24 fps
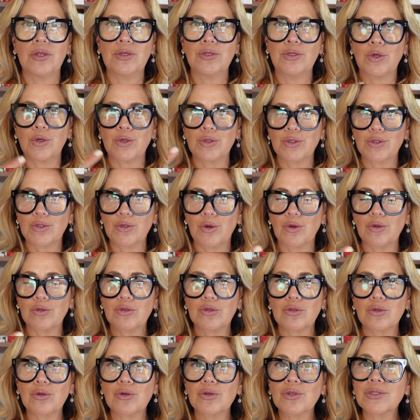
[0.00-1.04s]

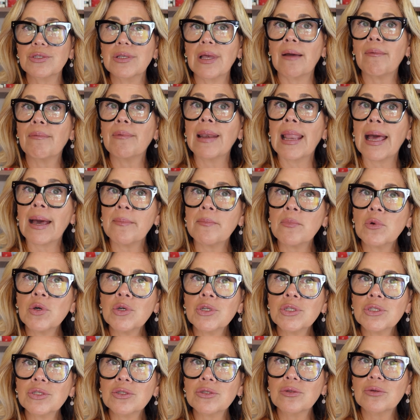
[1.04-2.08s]
Nosotros
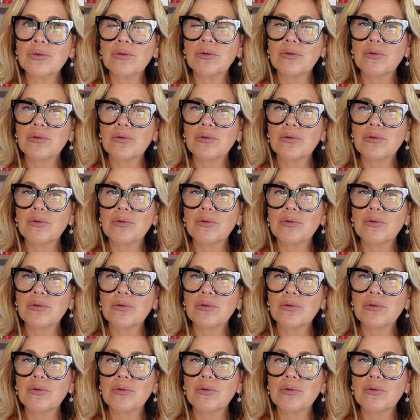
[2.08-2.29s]
hablamos.